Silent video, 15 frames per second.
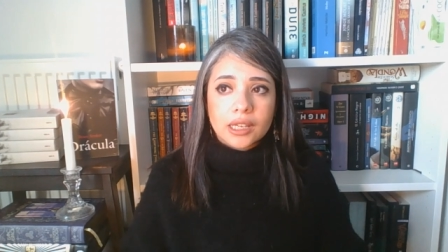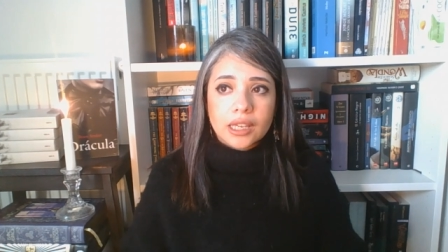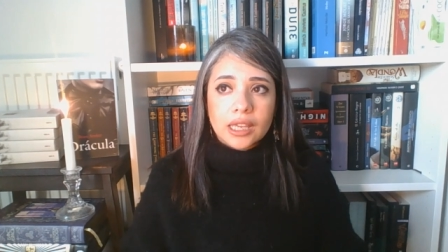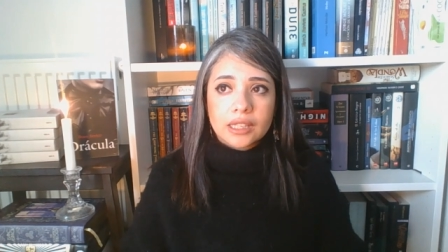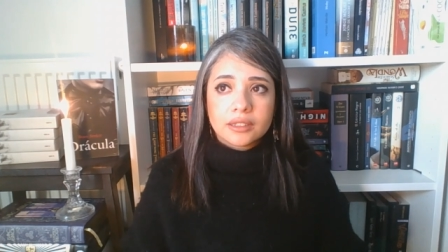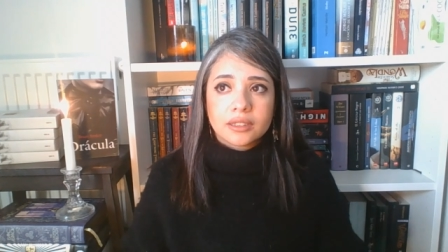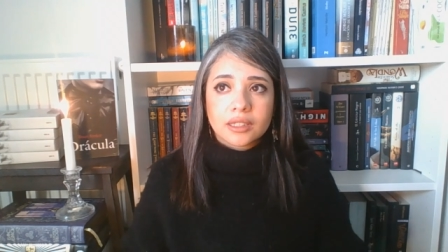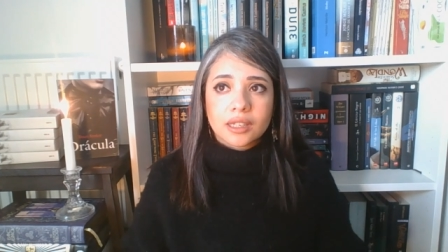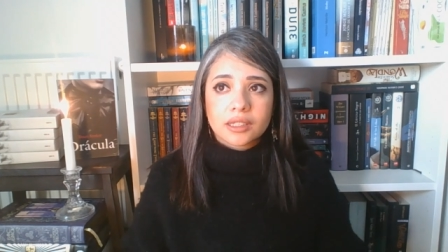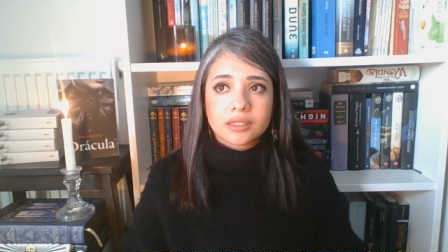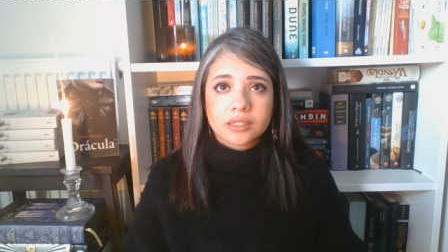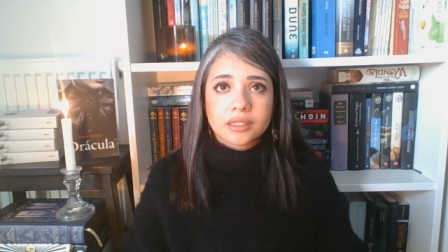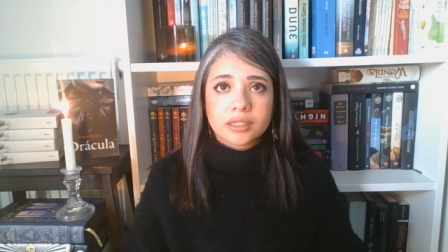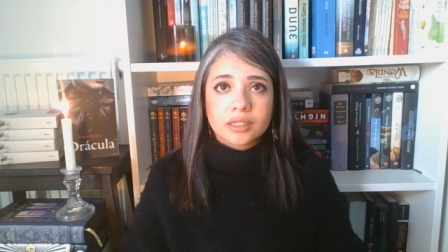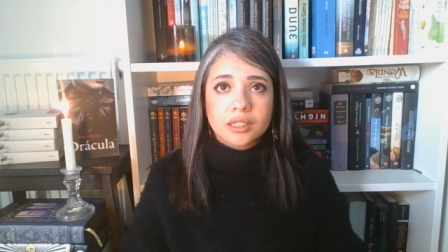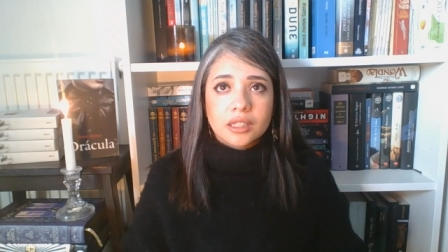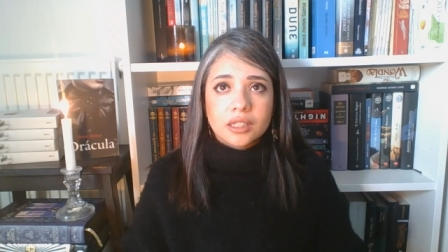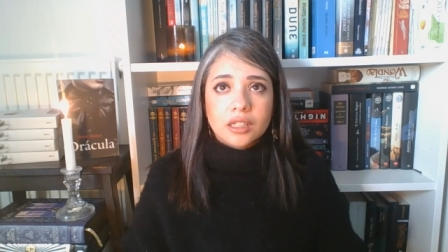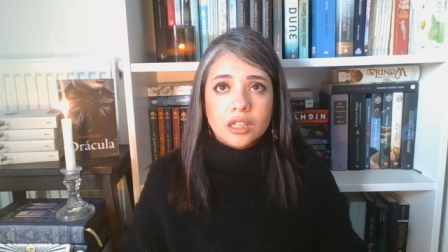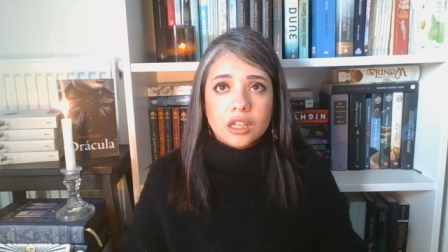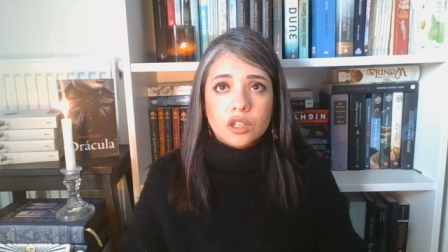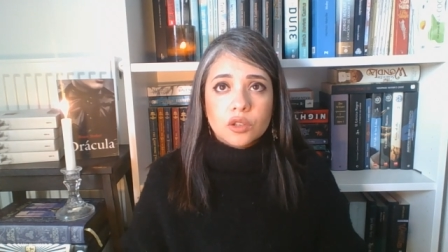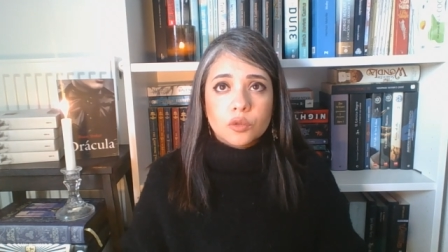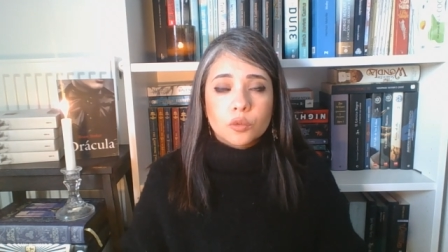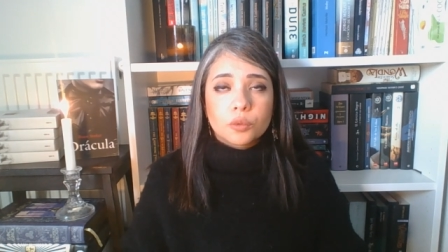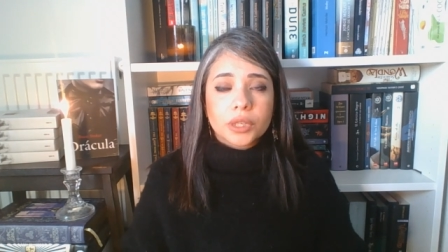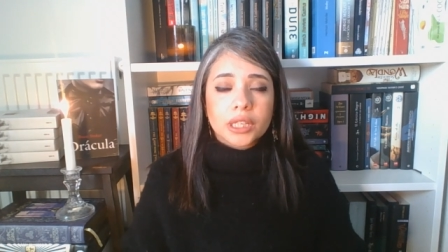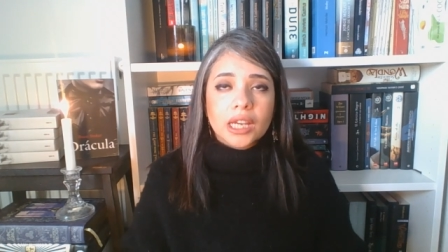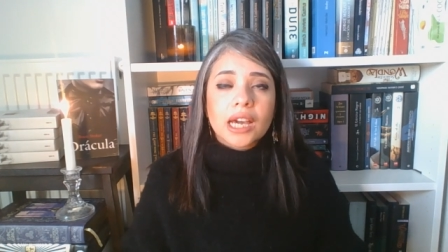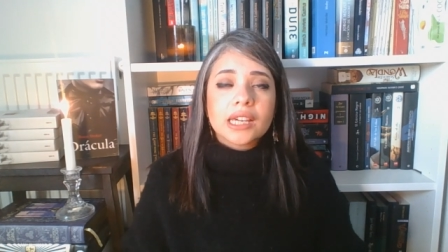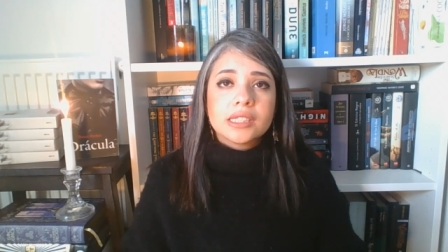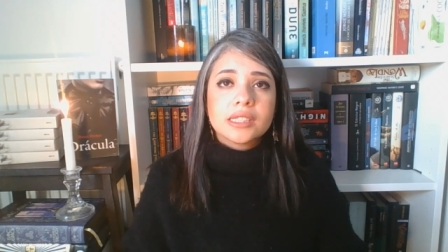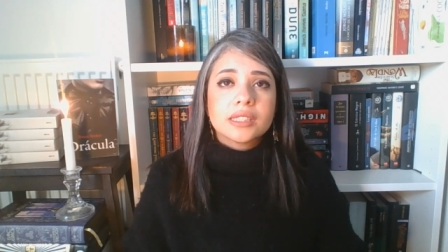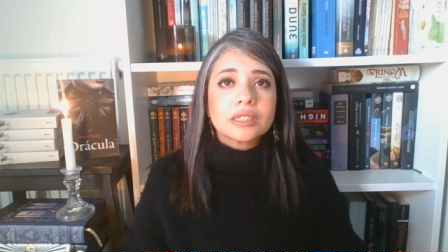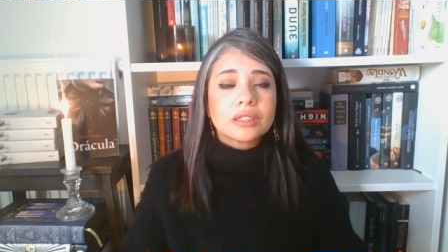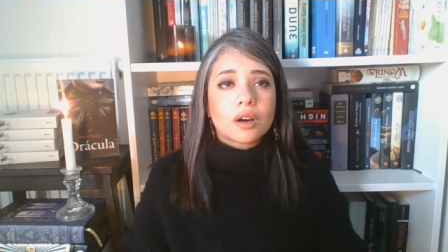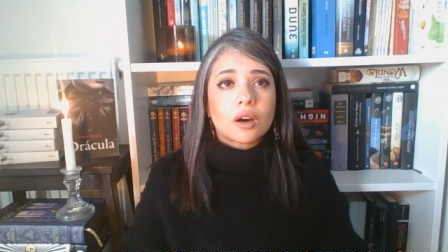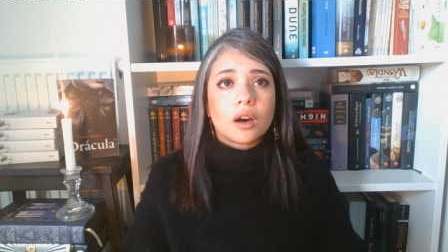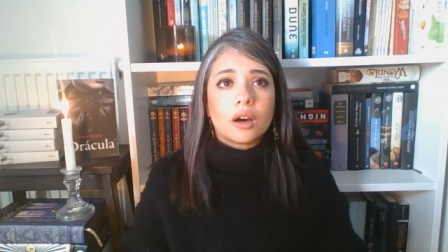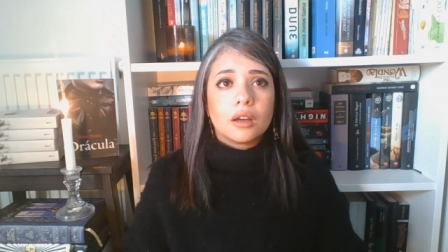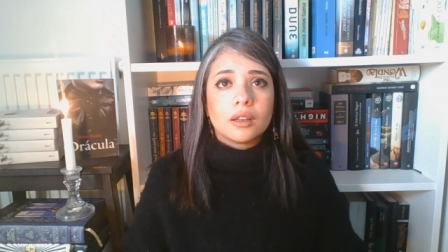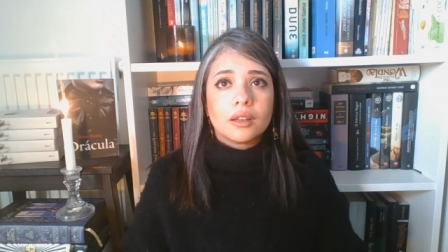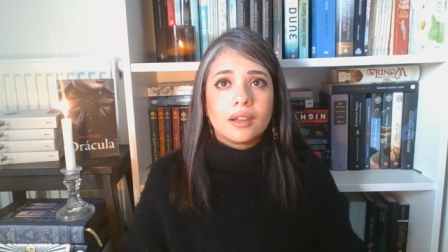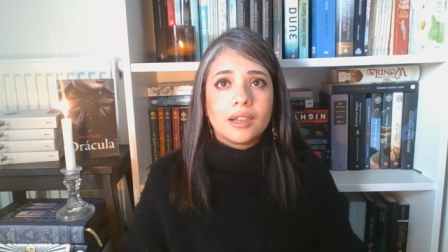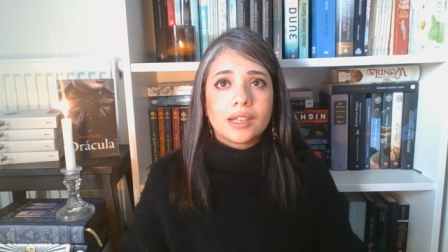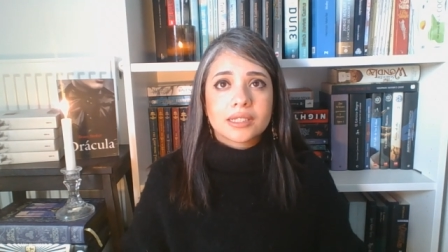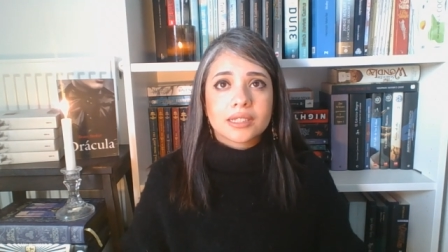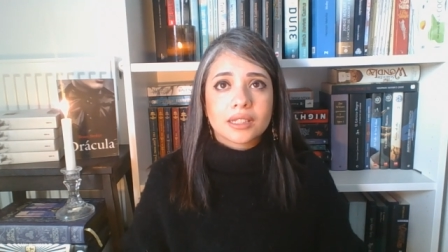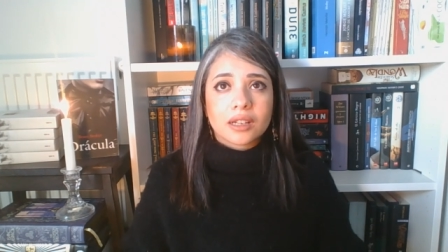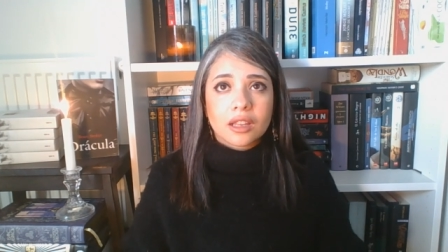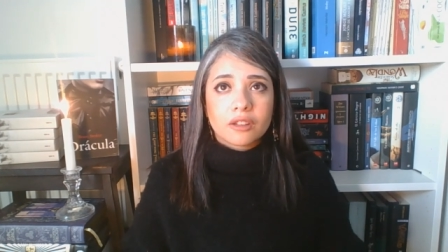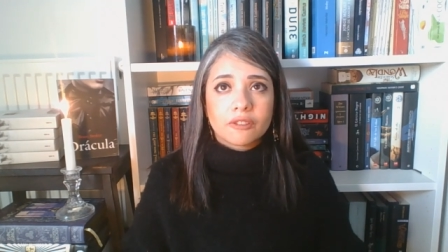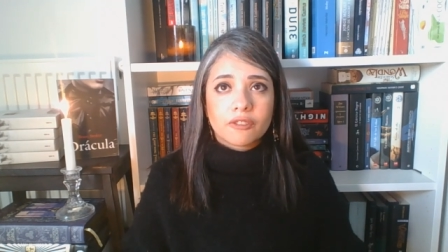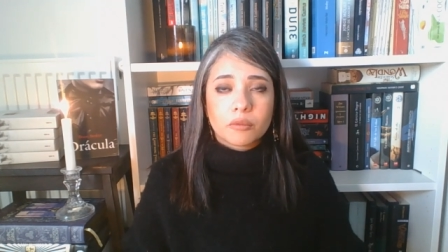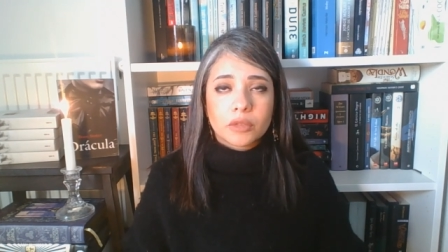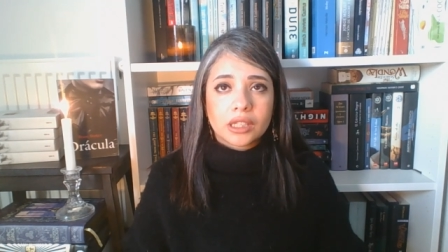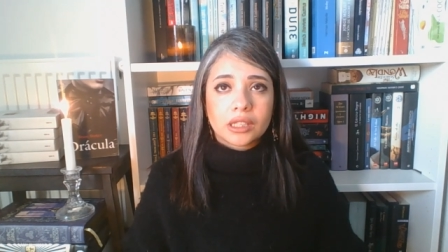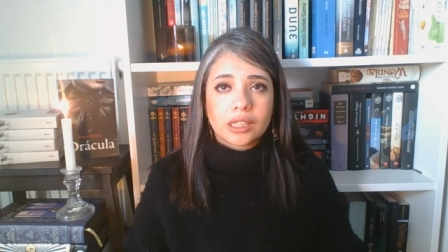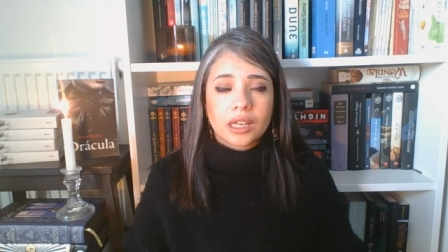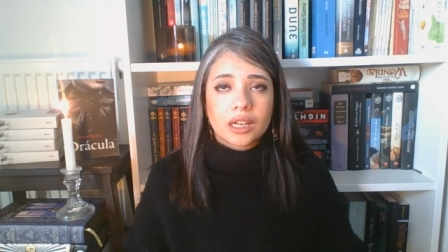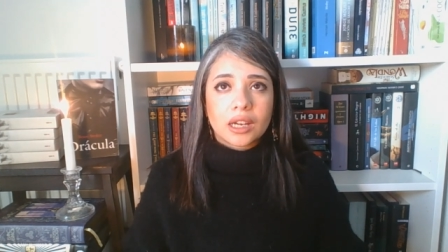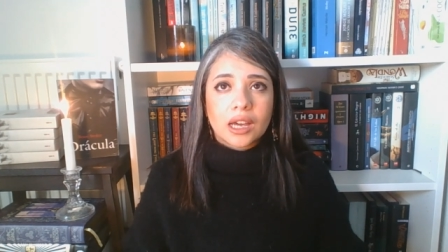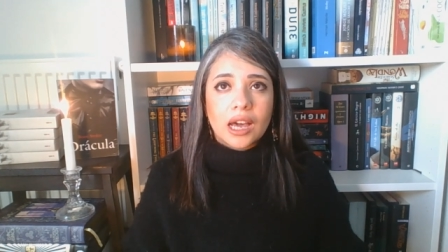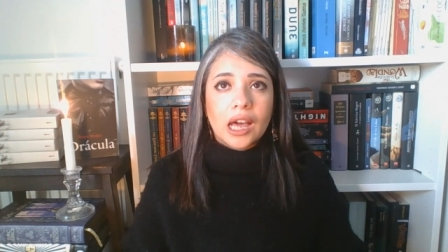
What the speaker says: And yet, when I saw La Sagrada Familia,